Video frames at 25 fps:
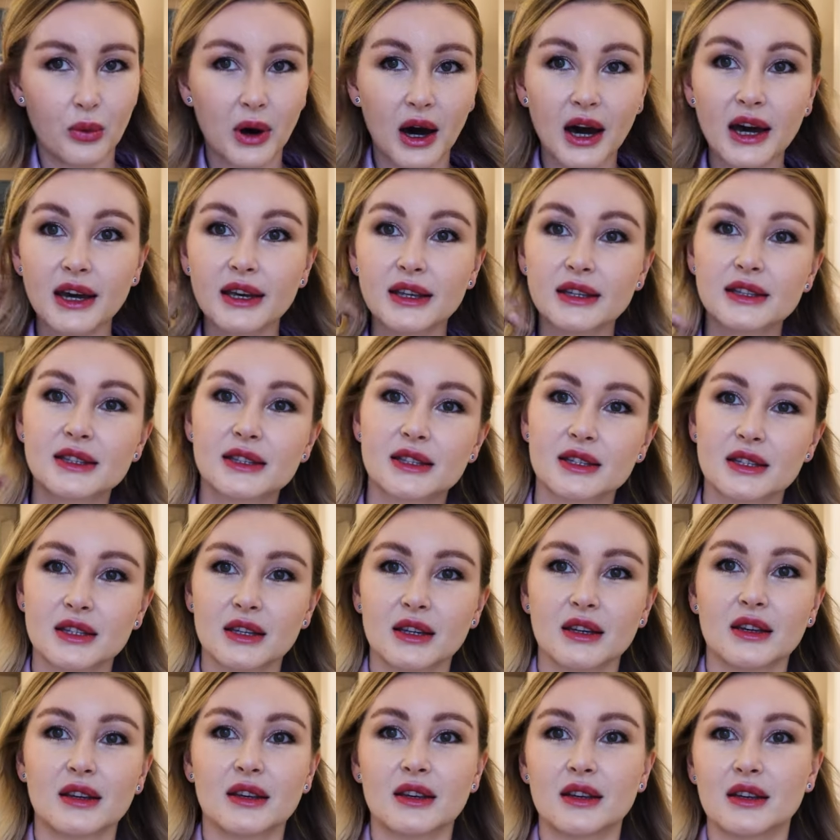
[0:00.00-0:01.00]
whites,
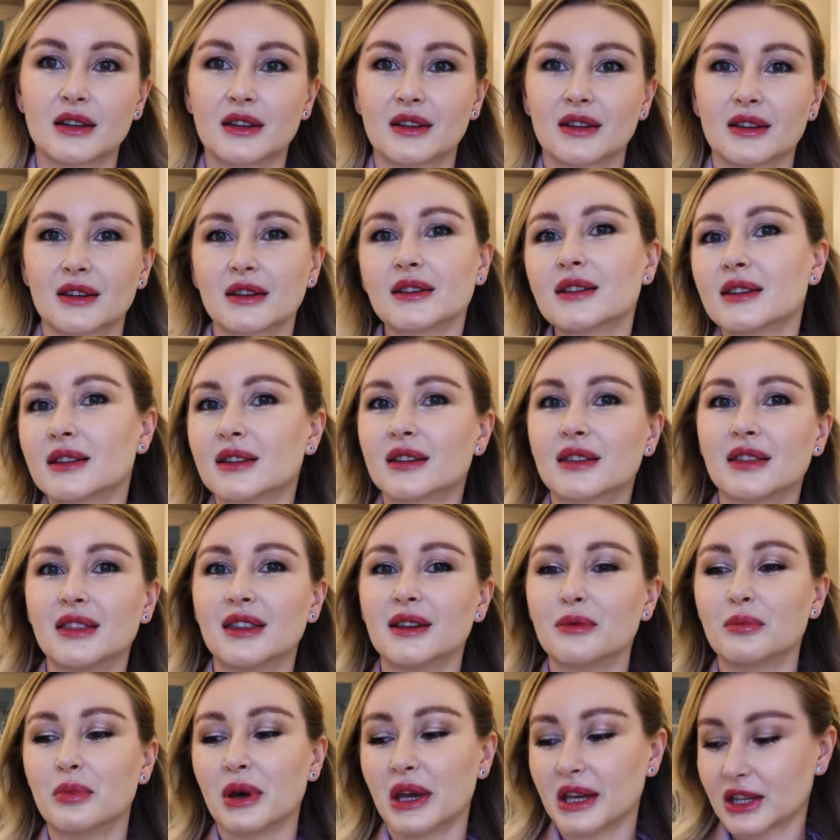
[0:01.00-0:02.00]
the
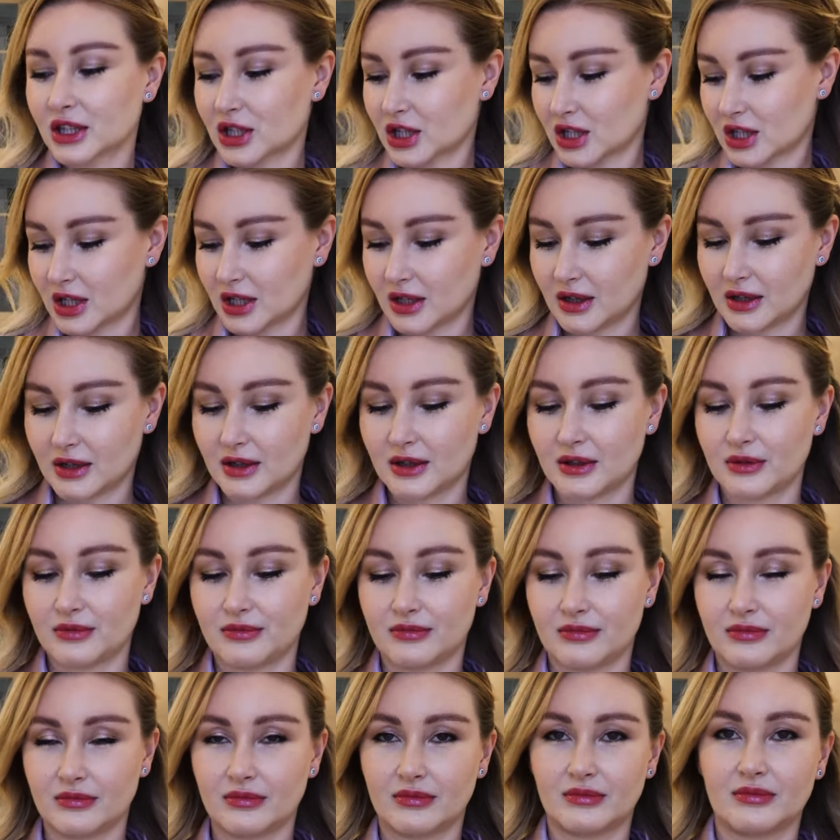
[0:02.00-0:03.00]
beige
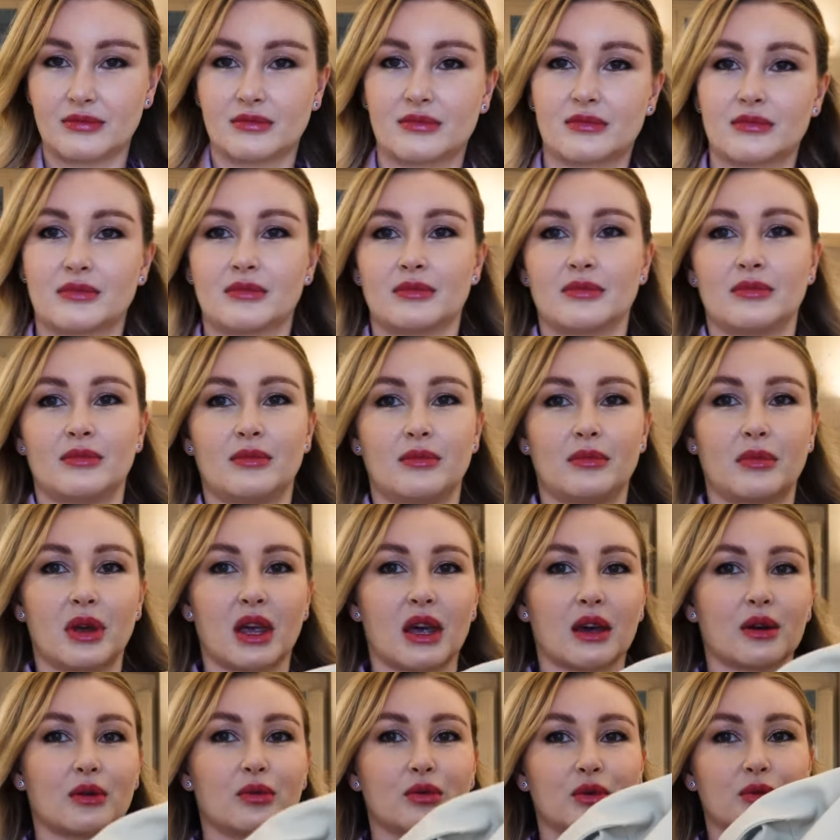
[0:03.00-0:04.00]

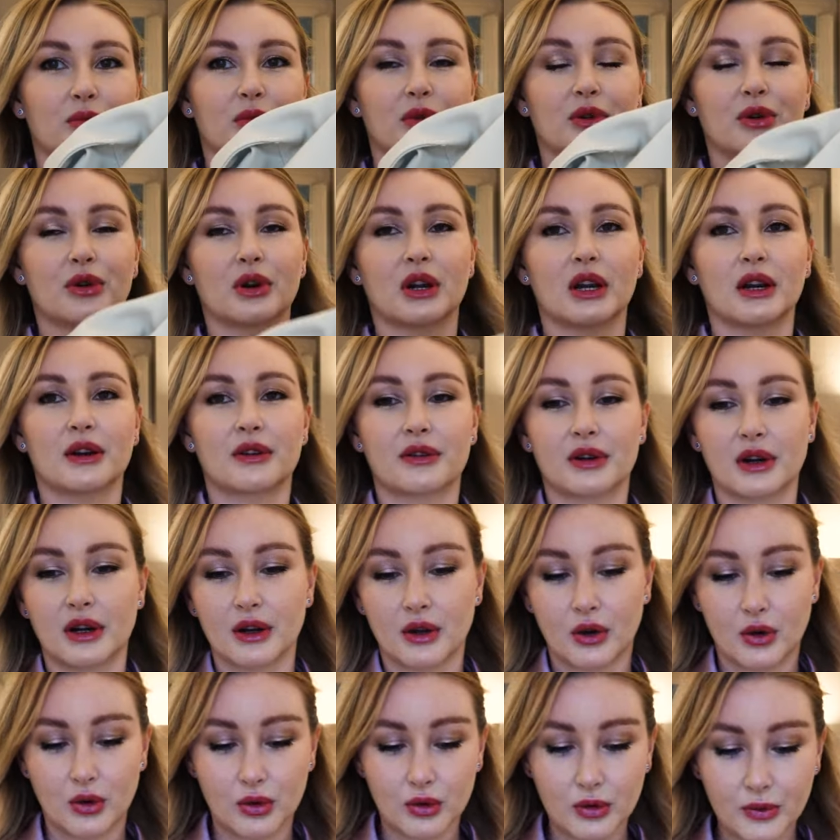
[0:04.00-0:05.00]
bag would be really,
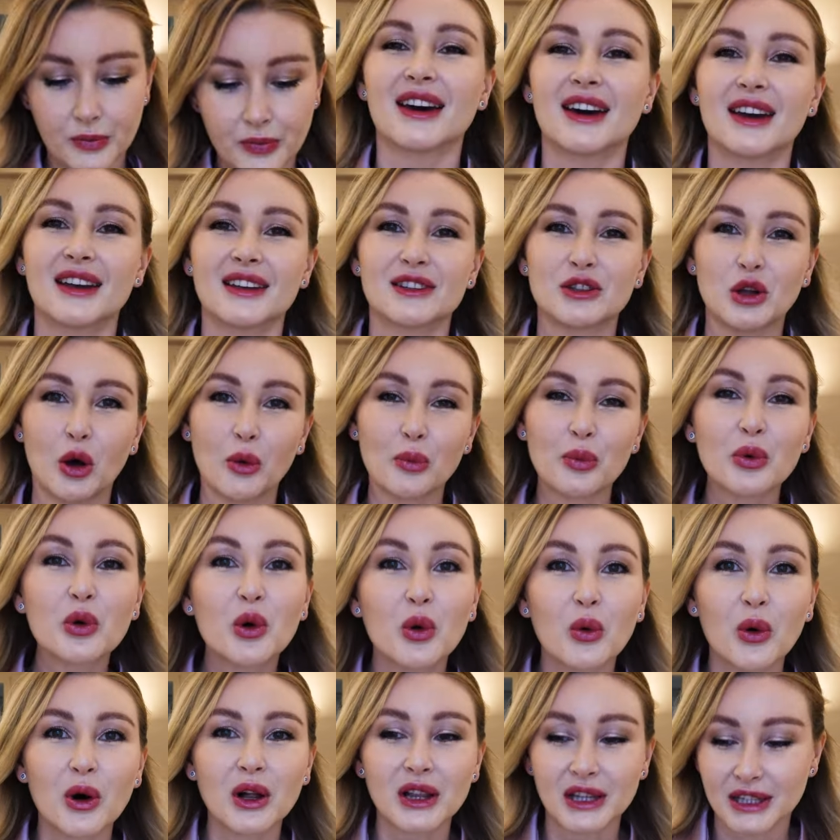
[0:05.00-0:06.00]
really cool.
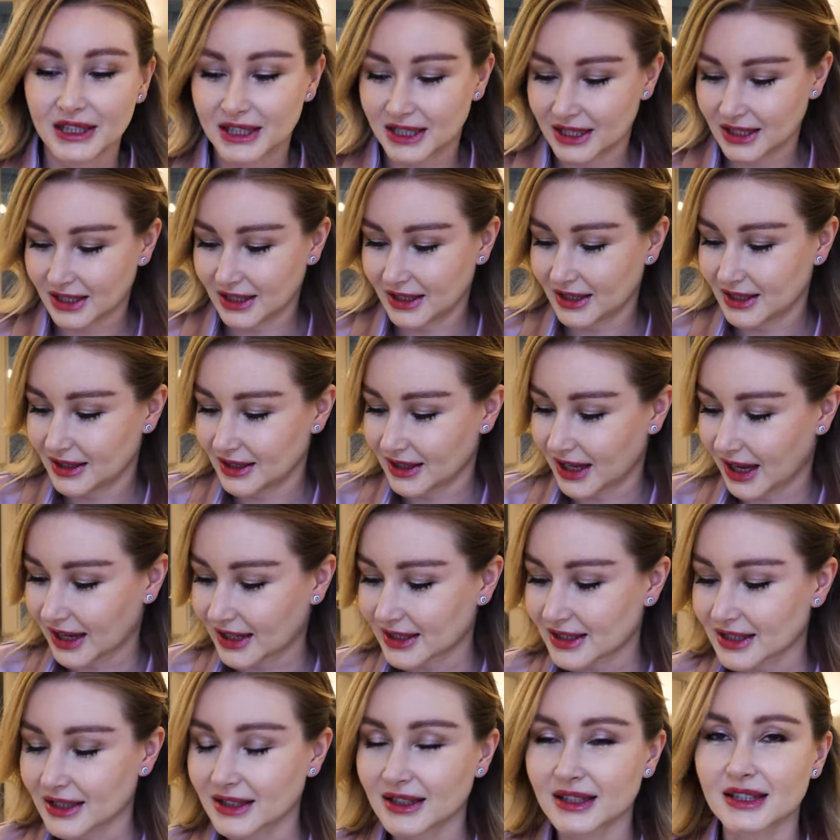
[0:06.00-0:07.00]
Top quality,
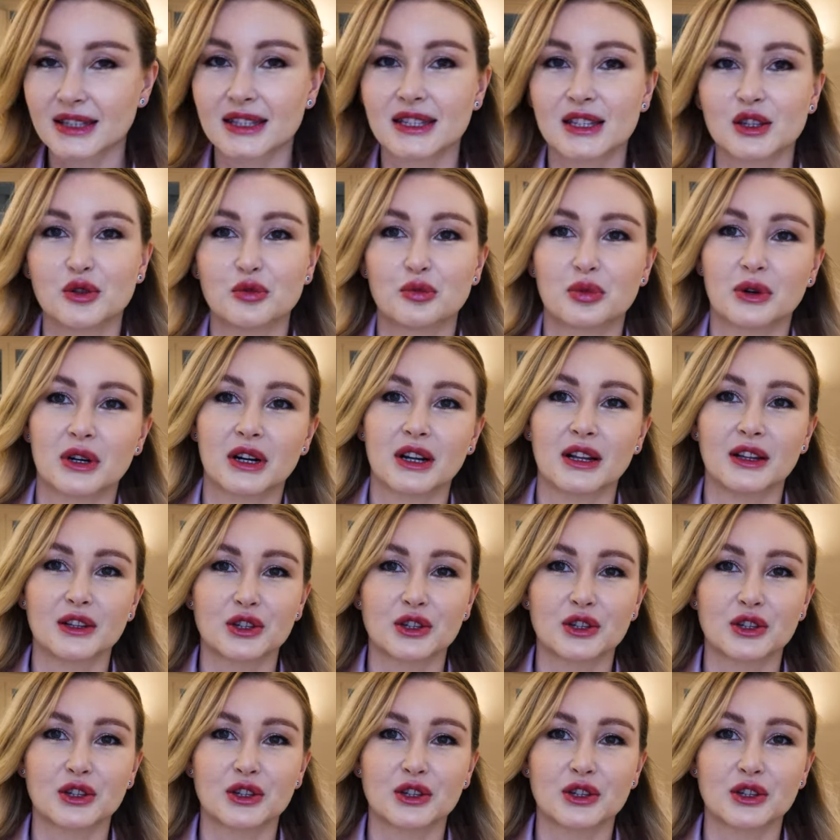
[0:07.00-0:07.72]
excellent zipper.